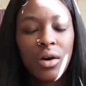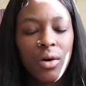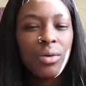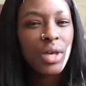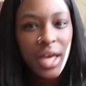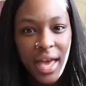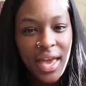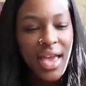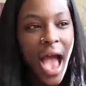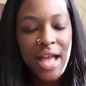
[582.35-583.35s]

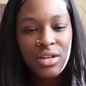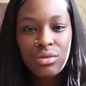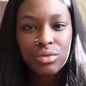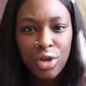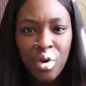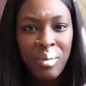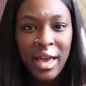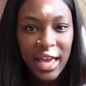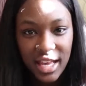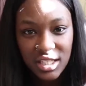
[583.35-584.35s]
Okay, I don't know
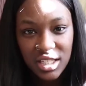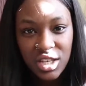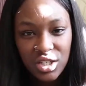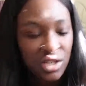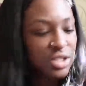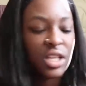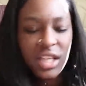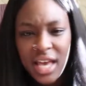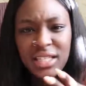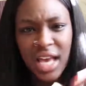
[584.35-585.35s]
my ancestors.
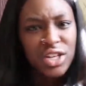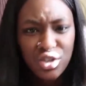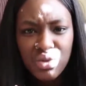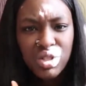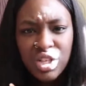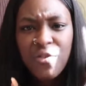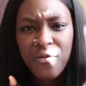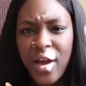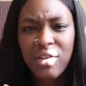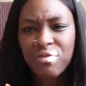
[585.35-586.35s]
And yes, I do still
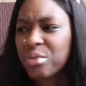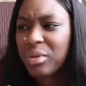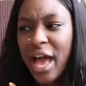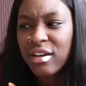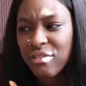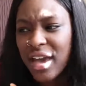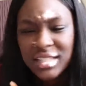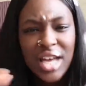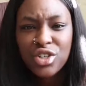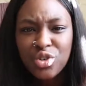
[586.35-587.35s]
fight for black
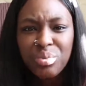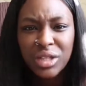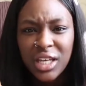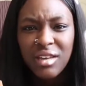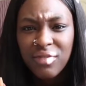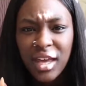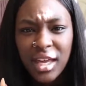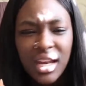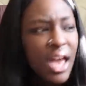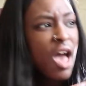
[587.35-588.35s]
rights. I do believe
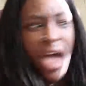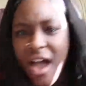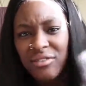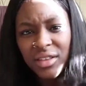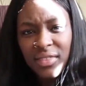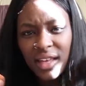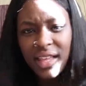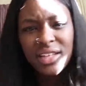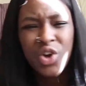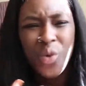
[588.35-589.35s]
in everything.
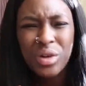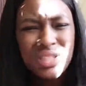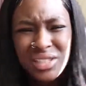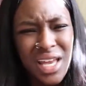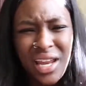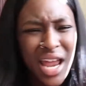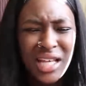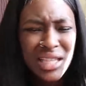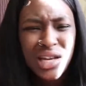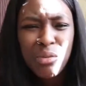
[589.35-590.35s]
Like, no one said
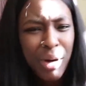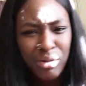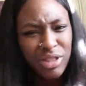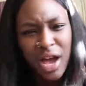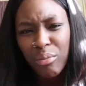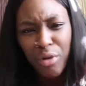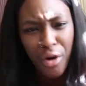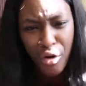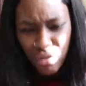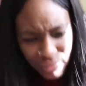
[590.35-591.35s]
anything about that,
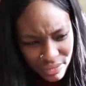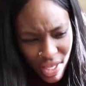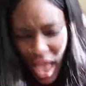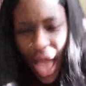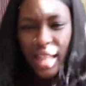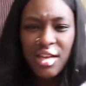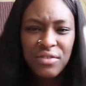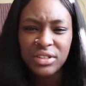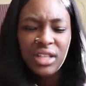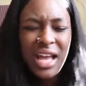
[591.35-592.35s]
bro. I don't
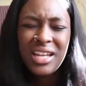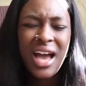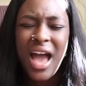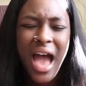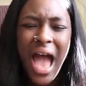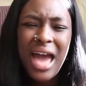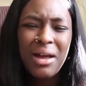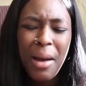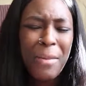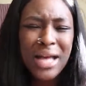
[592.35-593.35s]
understand. How
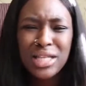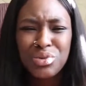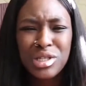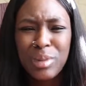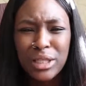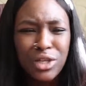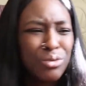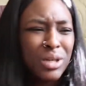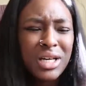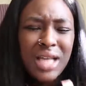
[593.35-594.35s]
am I disrespecting
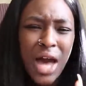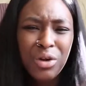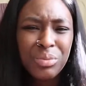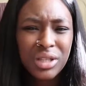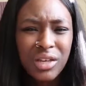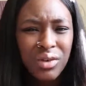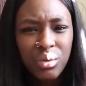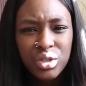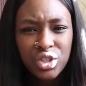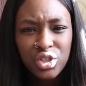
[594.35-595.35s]
you because I don't believe
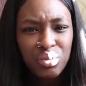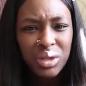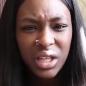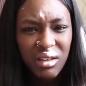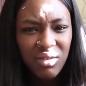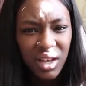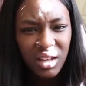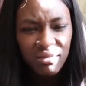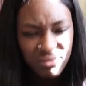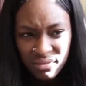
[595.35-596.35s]
in what you believe in?